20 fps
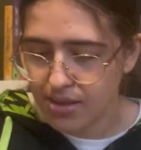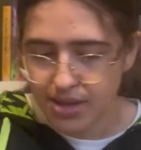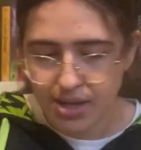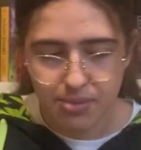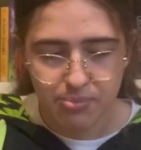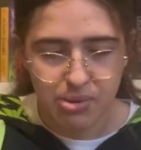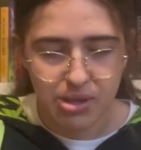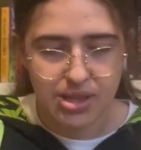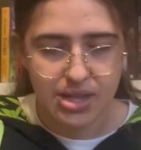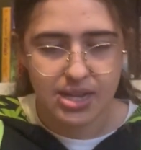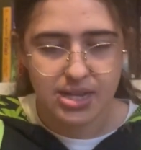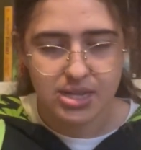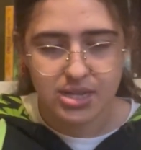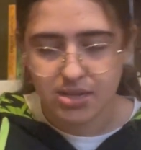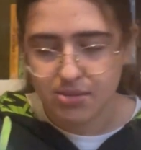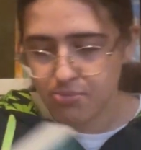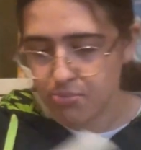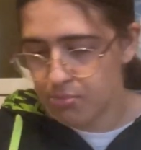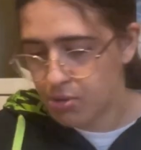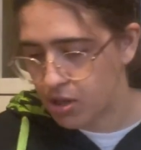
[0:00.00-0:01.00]
but that's
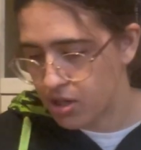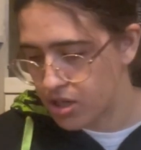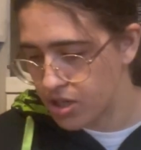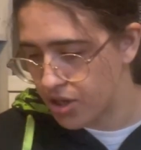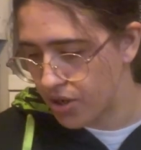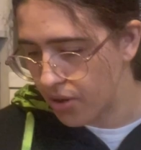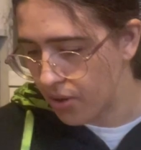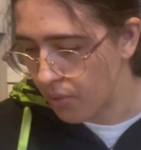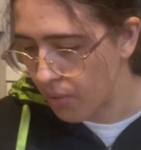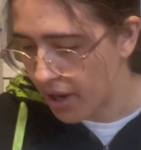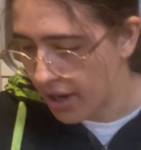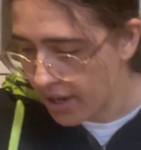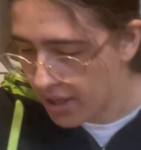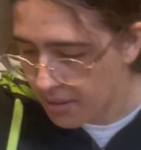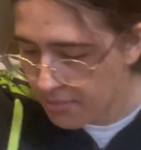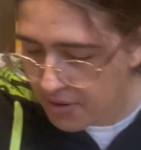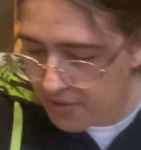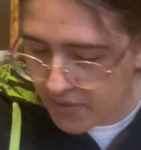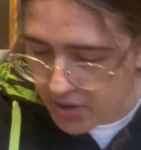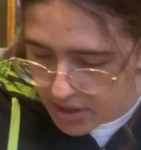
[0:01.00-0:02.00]
book 2. Wait, let
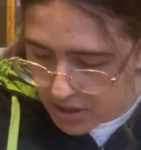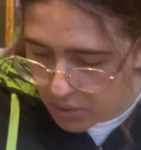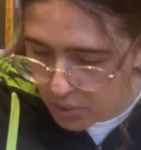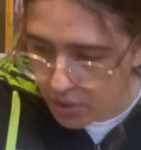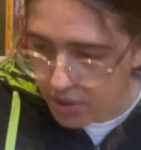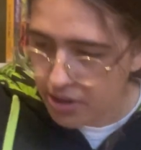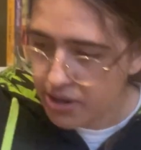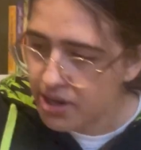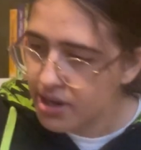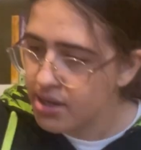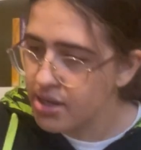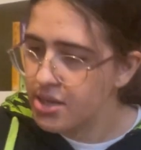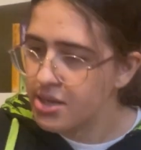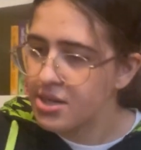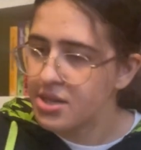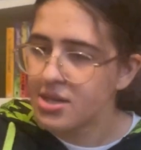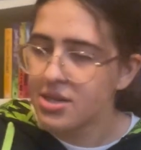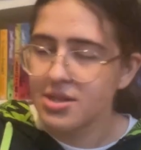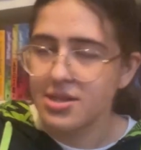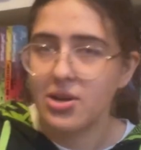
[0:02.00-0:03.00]
me find Lloyd.
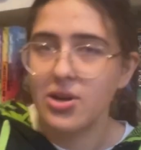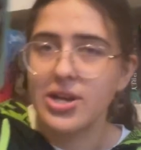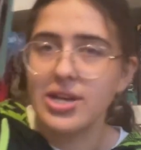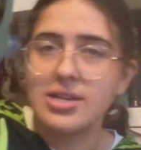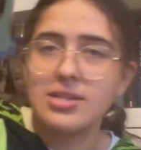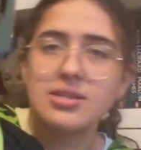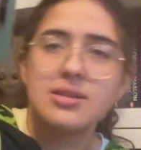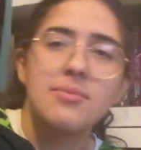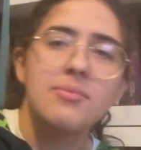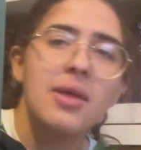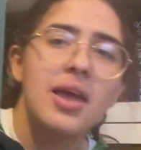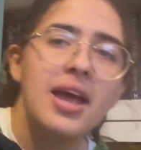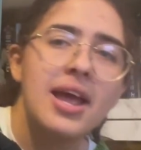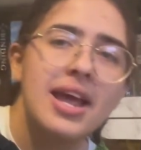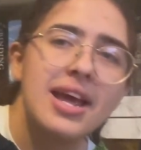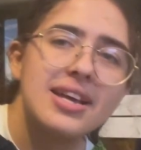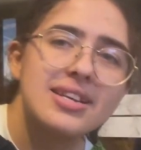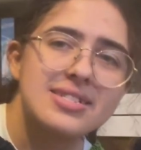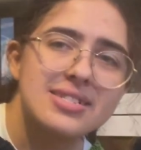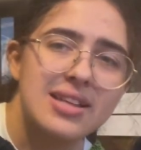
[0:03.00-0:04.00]
There he is.
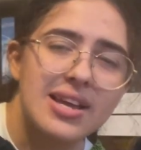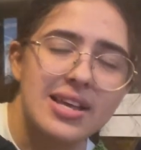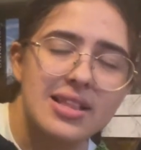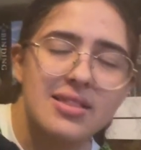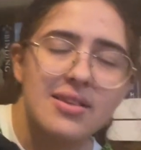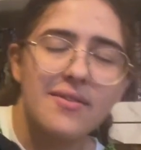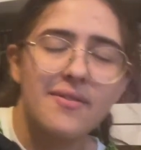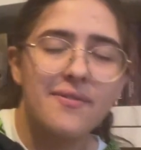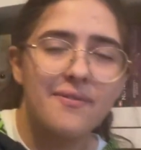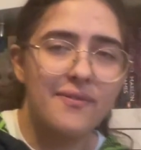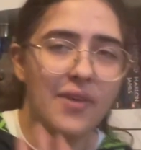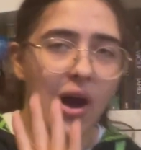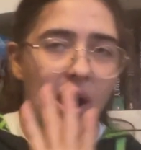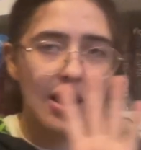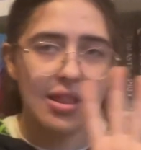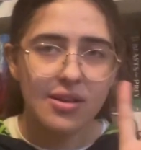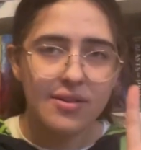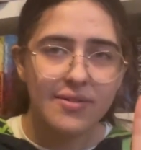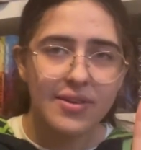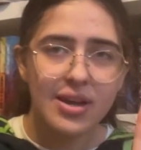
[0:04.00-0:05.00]
As like the
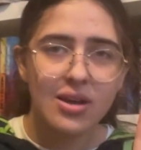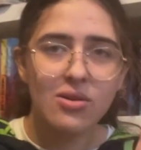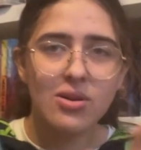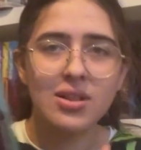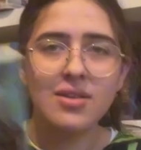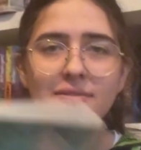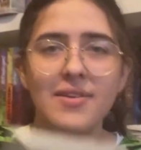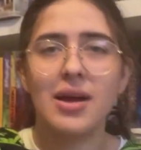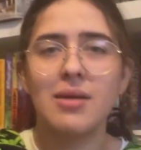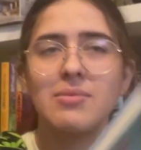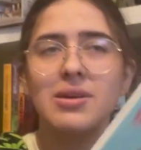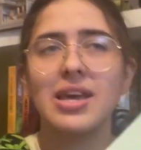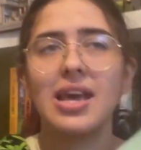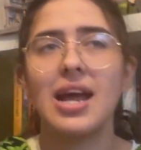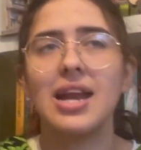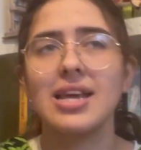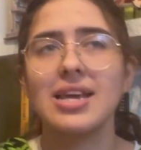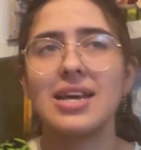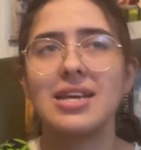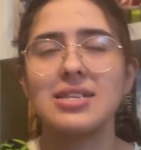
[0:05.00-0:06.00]
father figure in the family,
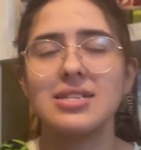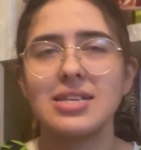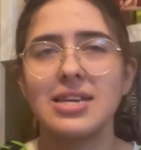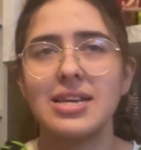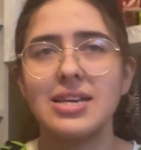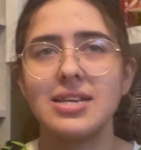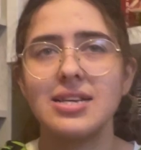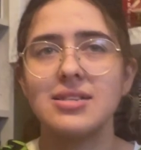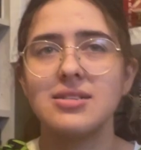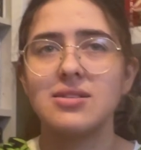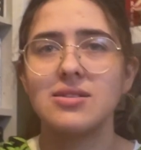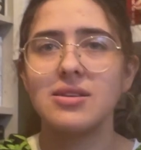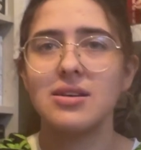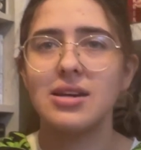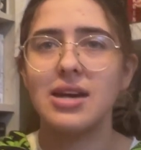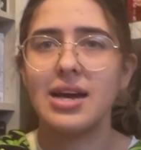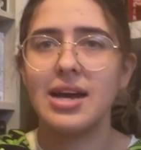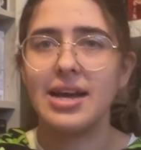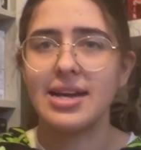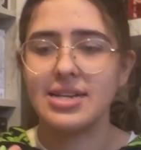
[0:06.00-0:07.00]
and he's
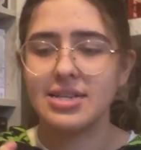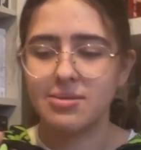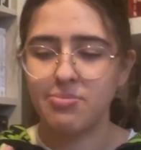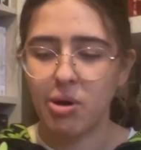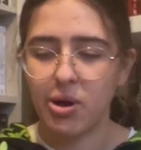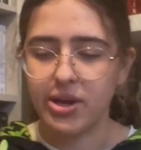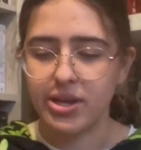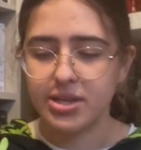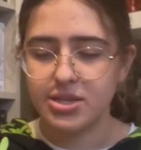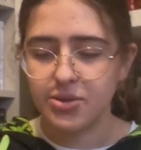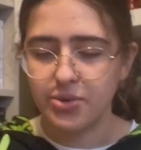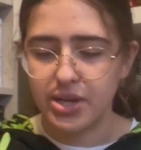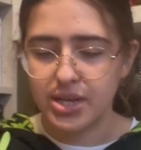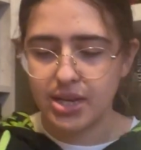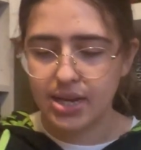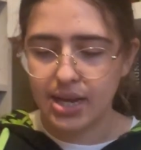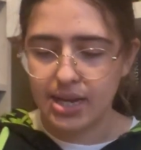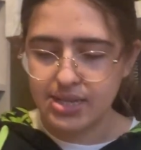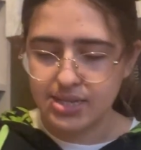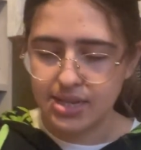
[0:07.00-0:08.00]
a spy, so he
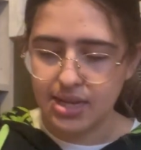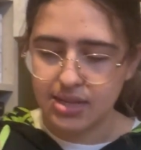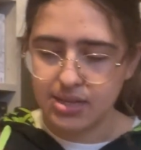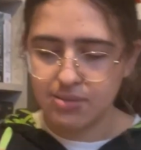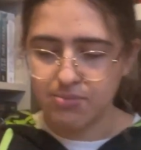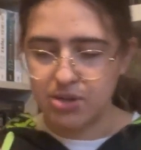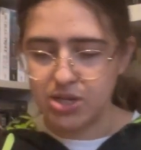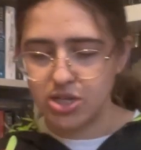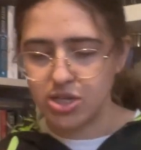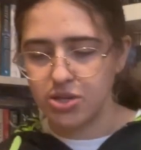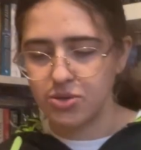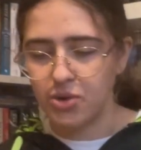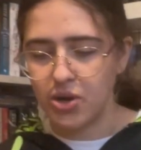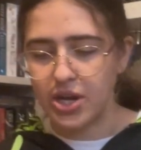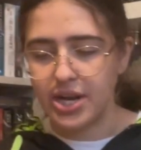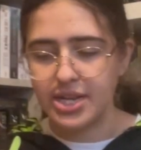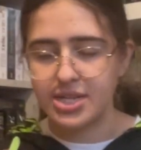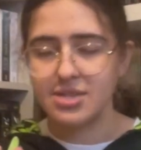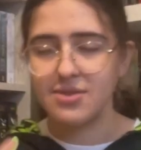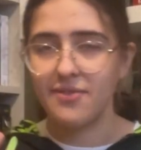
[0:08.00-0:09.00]
gets set this mission where he
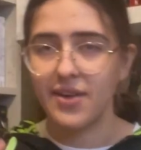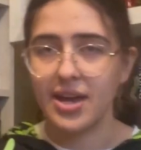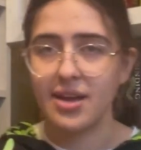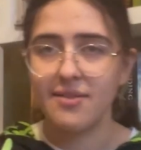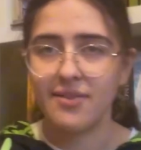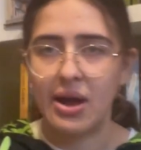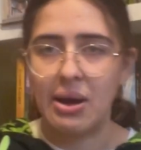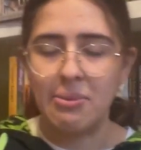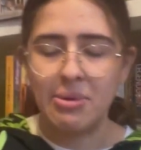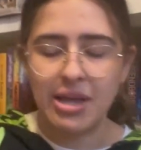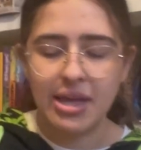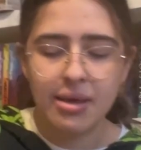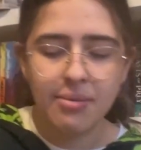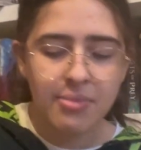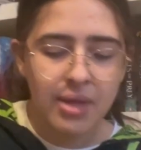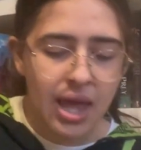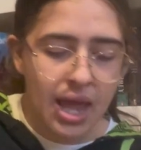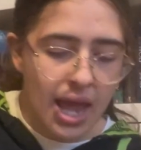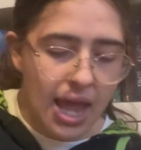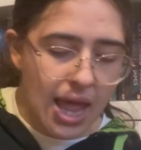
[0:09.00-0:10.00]
needs a fake family,
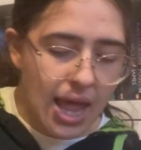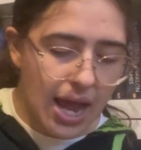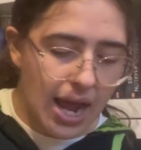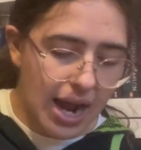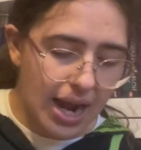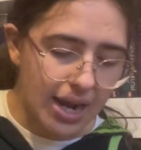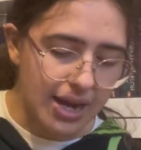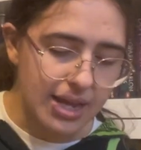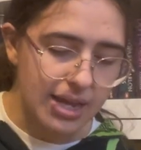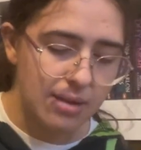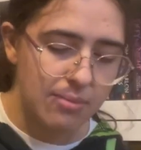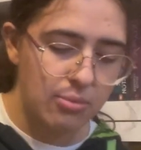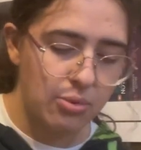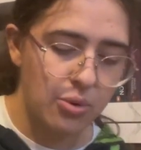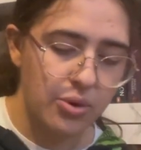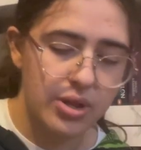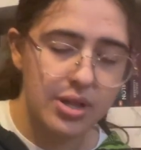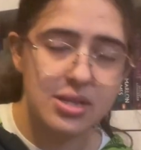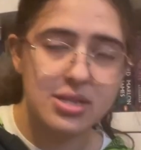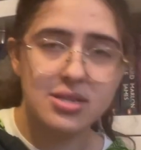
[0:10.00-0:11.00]
and he
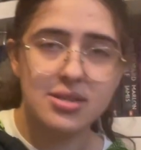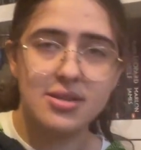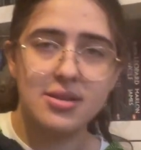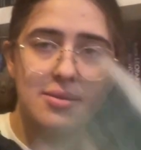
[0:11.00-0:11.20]
appoints